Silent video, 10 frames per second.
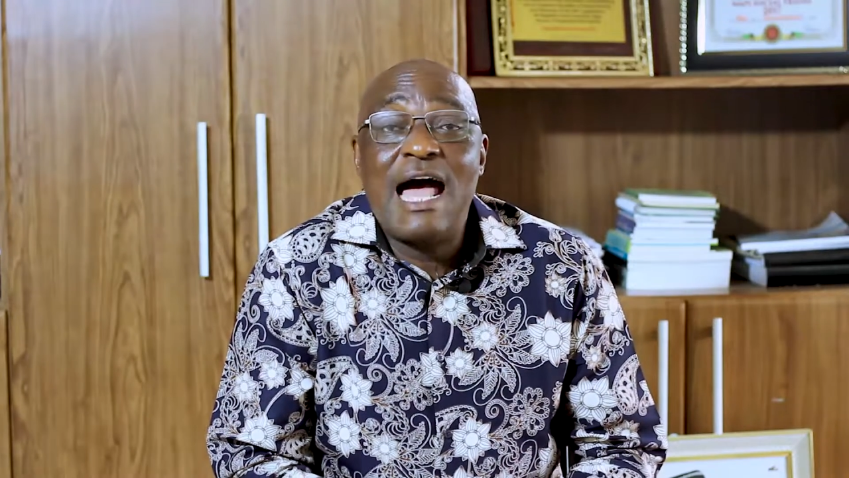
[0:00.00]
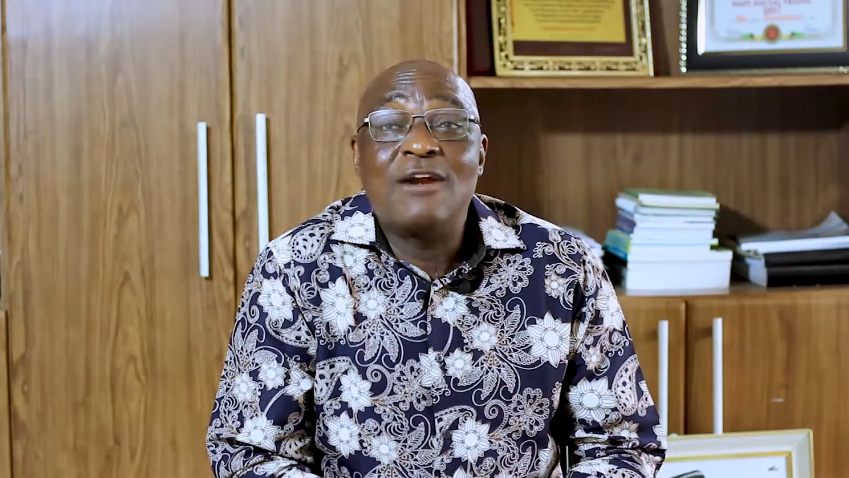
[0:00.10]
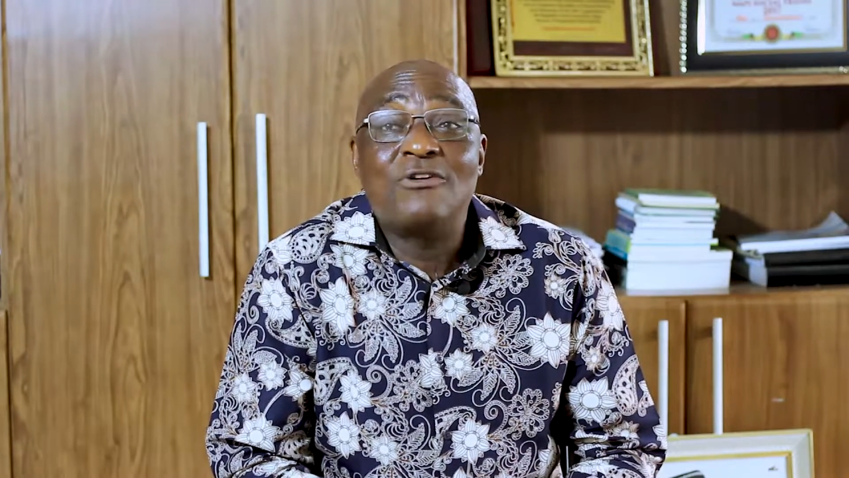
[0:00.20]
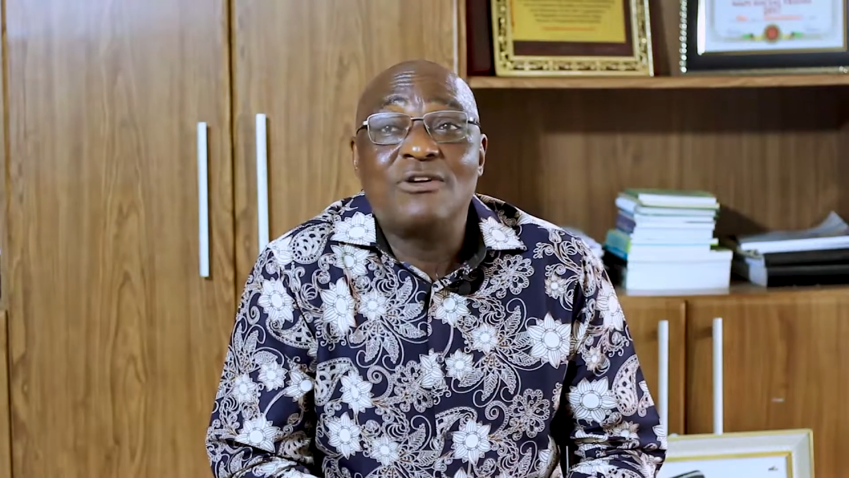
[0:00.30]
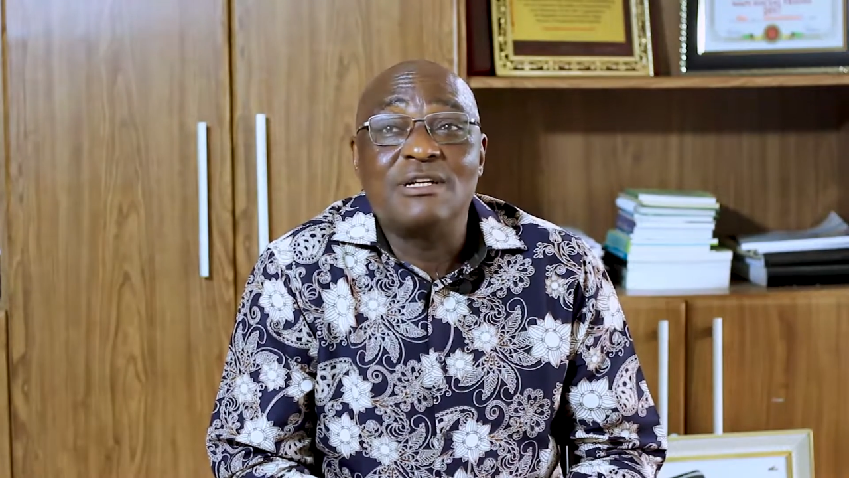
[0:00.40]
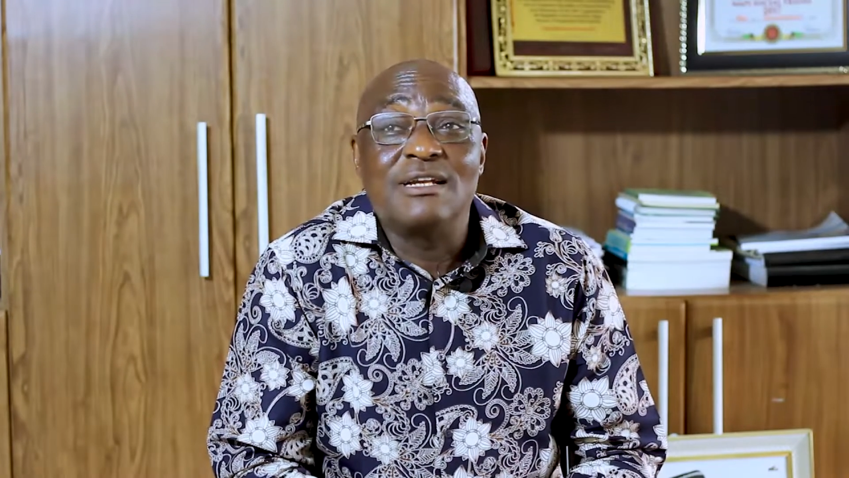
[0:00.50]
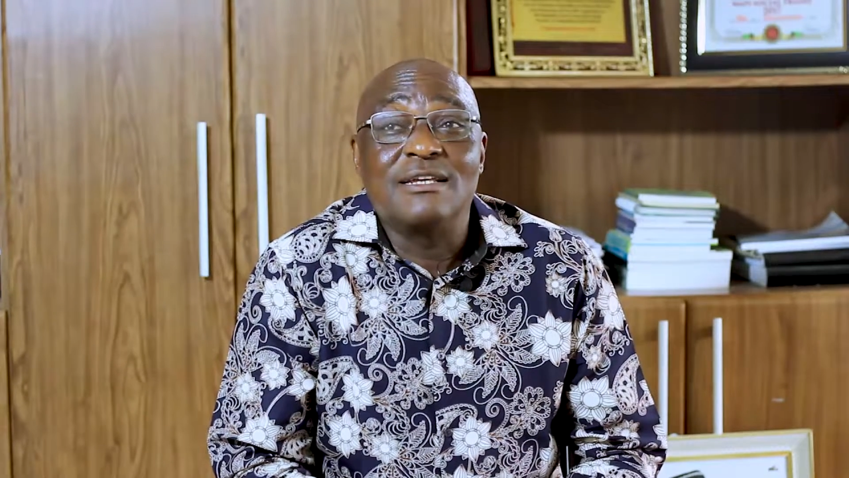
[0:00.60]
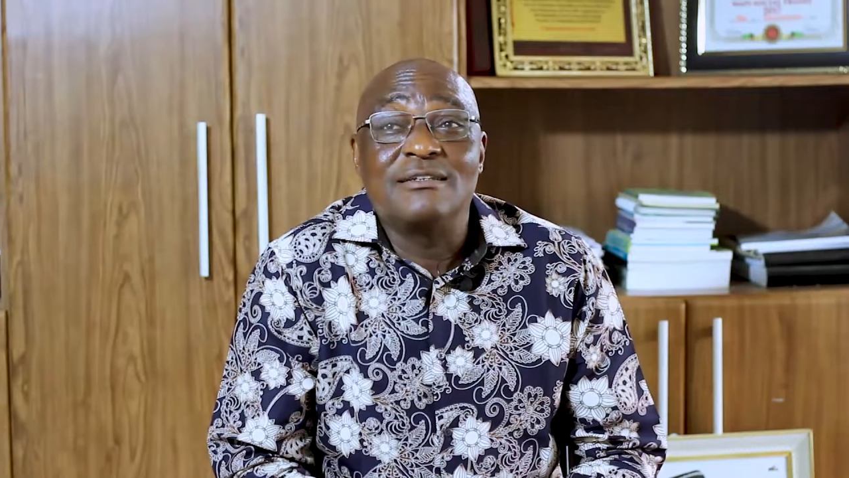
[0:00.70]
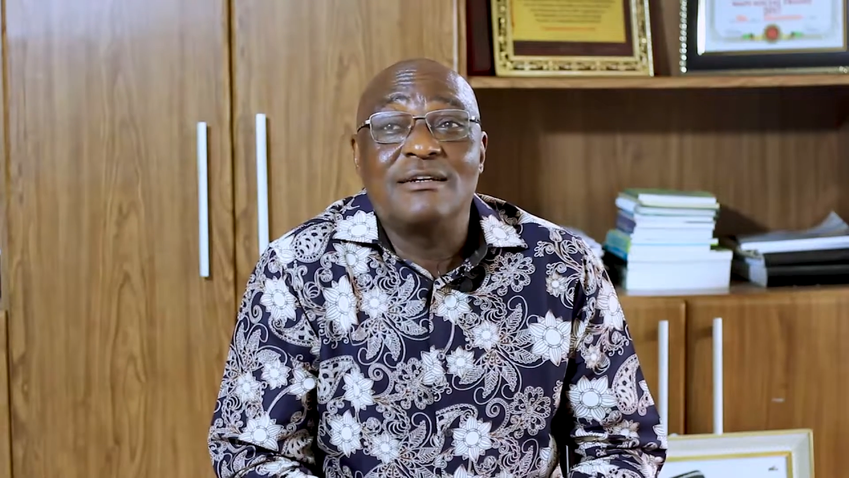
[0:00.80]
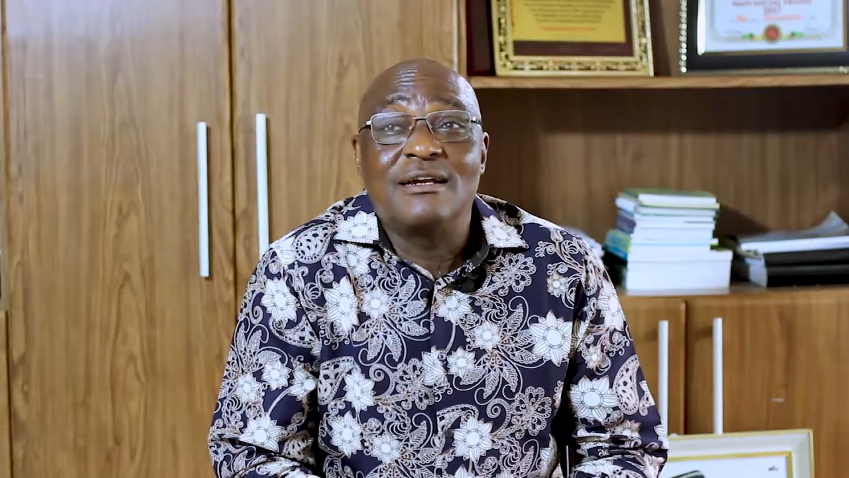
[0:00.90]
and none in
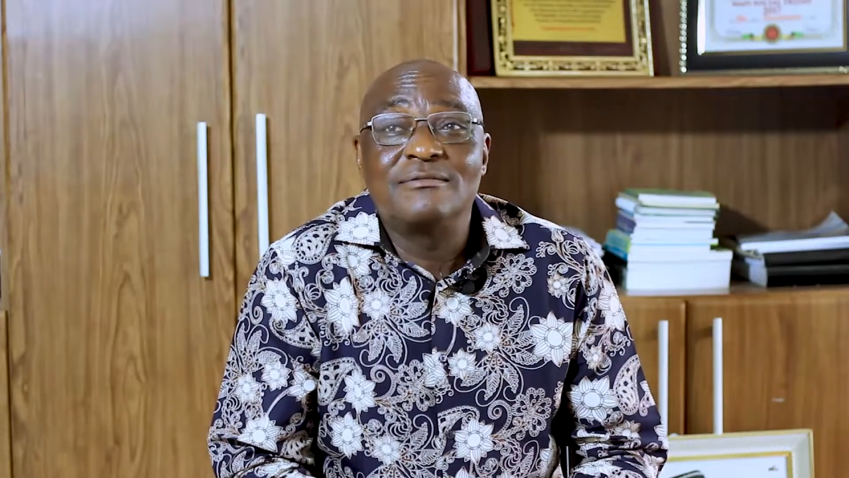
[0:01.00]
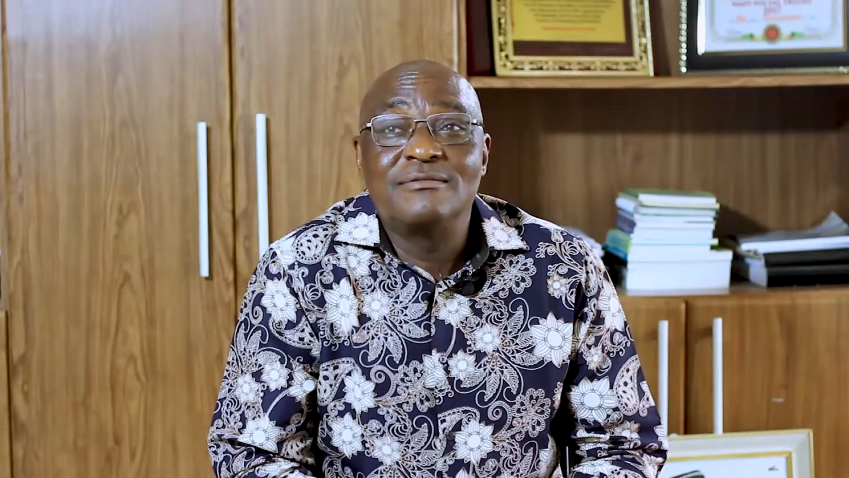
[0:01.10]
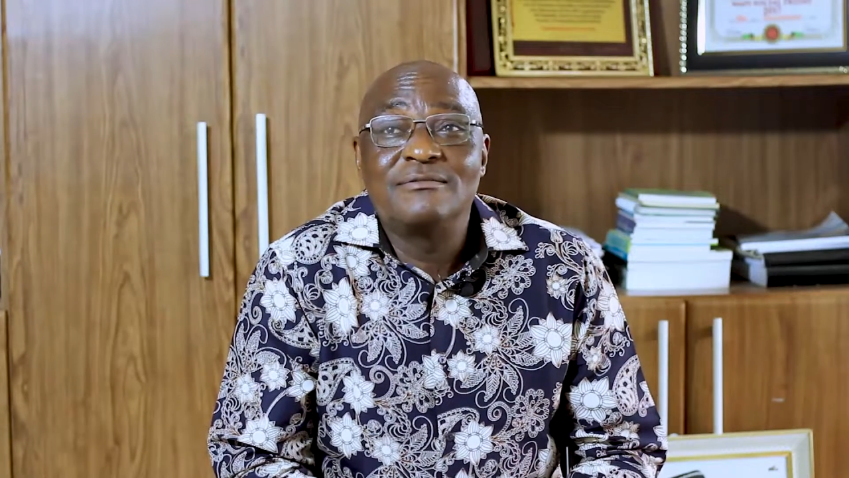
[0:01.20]
Nigeria,